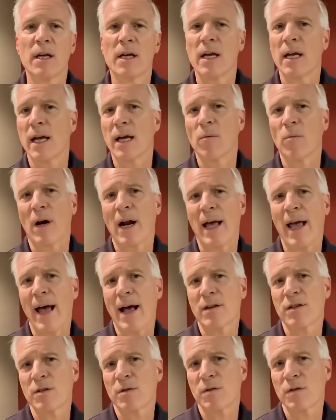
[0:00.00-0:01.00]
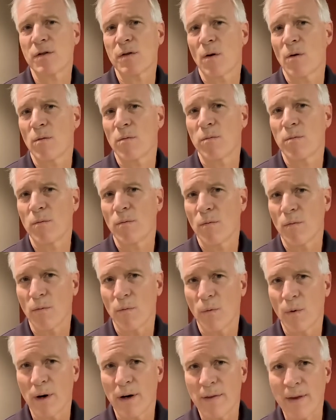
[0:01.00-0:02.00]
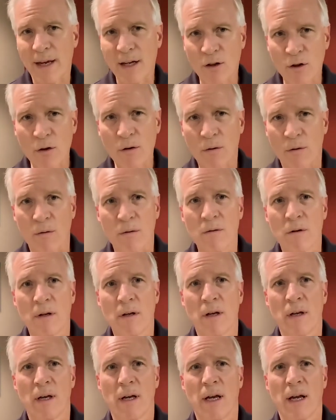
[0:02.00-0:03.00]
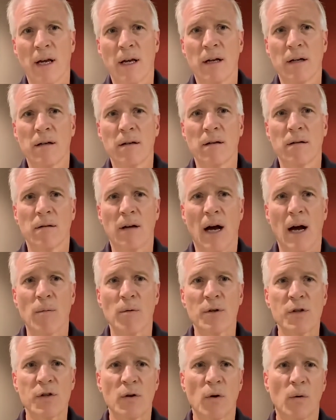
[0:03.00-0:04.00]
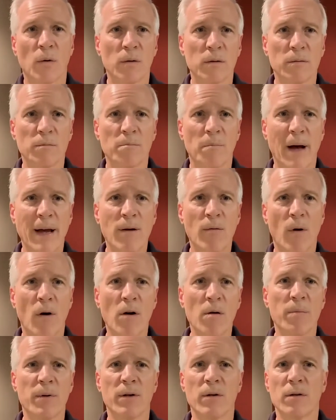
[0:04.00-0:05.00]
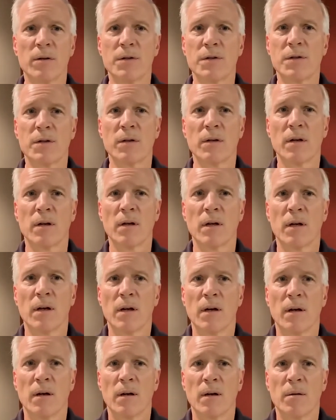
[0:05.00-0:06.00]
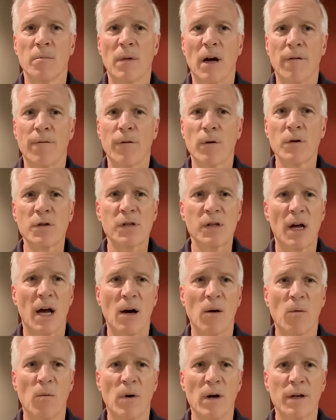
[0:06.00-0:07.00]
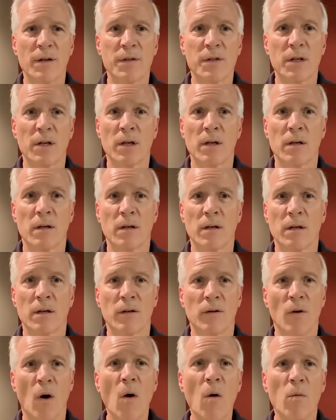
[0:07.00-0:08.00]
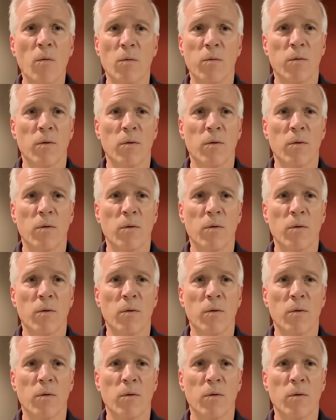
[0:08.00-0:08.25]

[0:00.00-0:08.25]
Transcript: And when I asked, so what do they do? And I was told microbials. My first thought was, no,